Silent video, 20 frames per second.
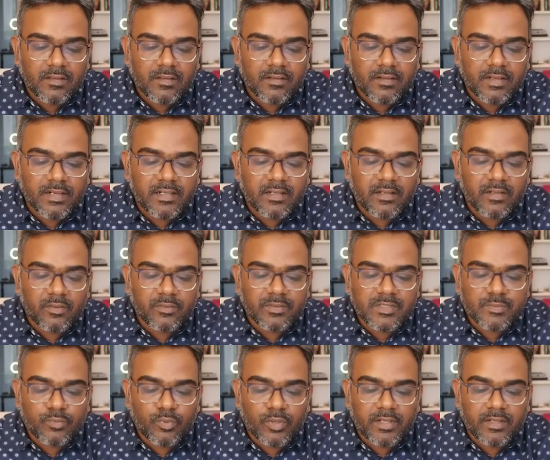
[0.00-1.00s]
right around
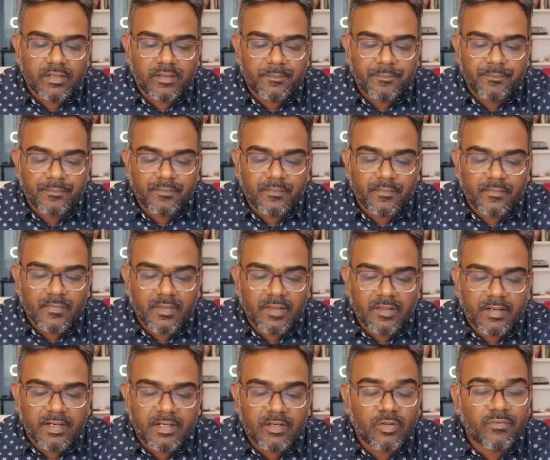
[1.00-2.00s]
this point,
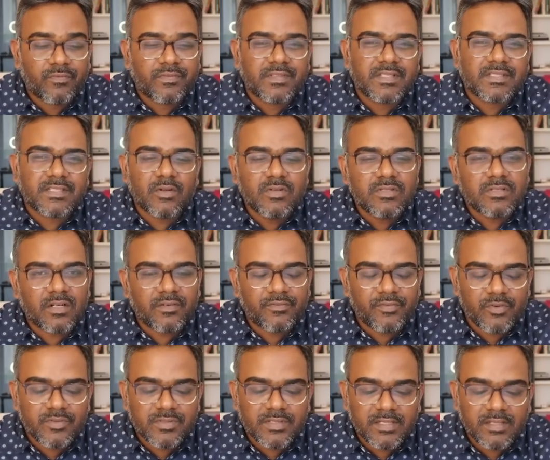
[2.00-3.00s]
right? Now if this sounds
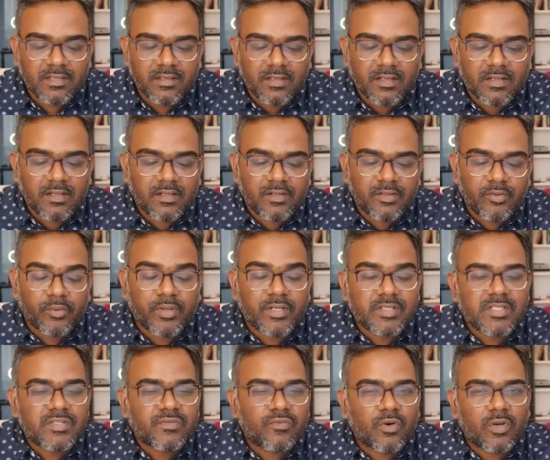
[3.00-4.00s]
confusing, you can
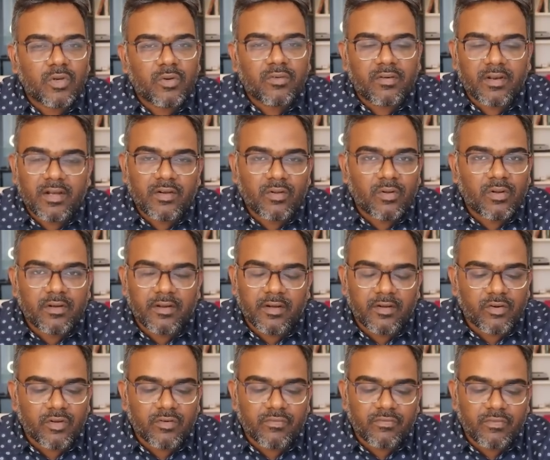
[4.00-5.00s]
just follow trend on,
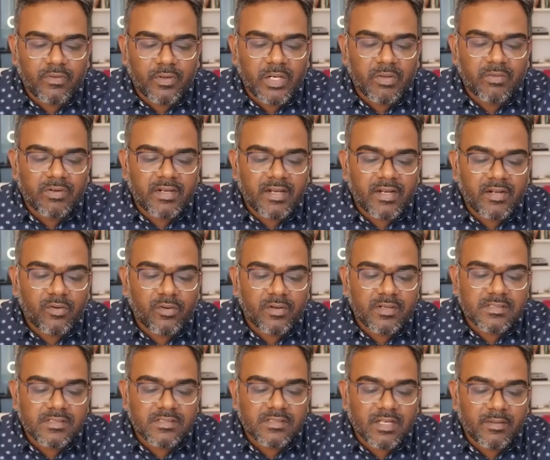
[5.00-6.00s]
trend off. Whenever trend on
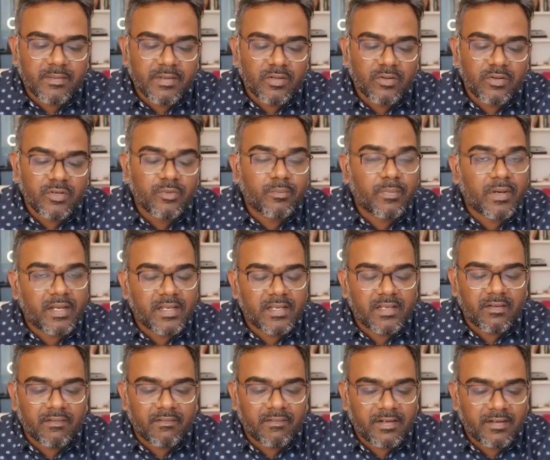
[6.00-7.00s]
is coming on, you buy.
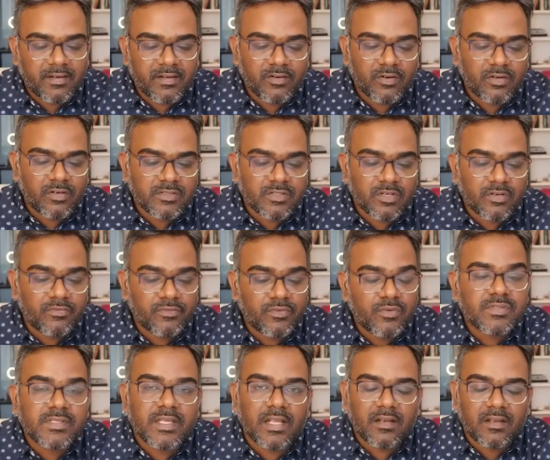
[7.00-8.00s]
When trend on is off,
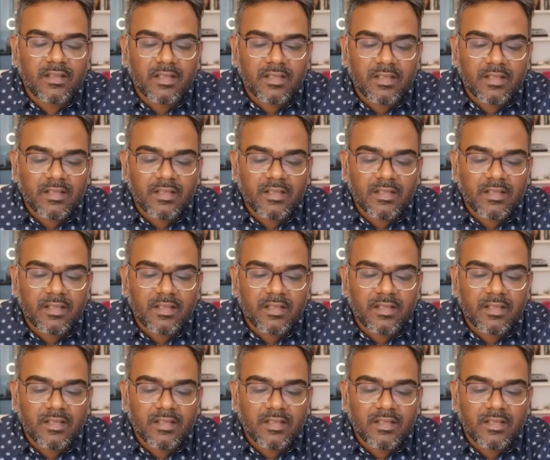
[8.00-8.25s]
you sell.